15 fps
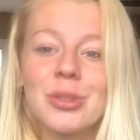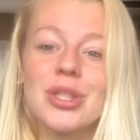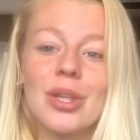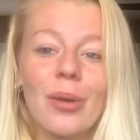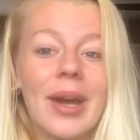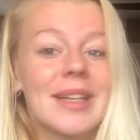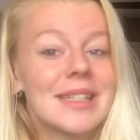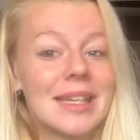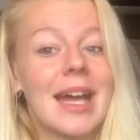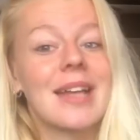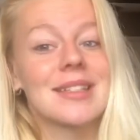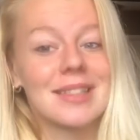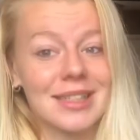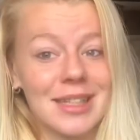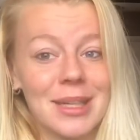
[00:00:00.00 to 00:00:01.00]
so I did
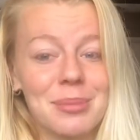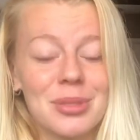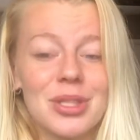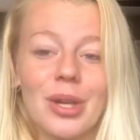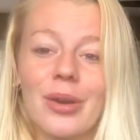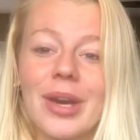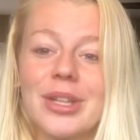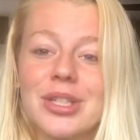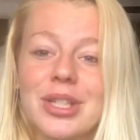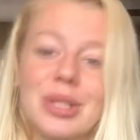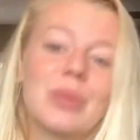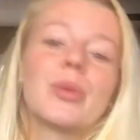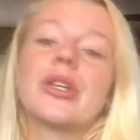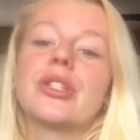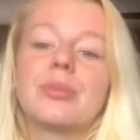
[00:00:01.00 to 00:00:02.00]
not sleep. So I
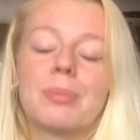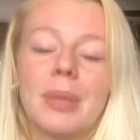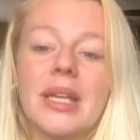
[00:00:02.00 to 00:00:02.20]
just went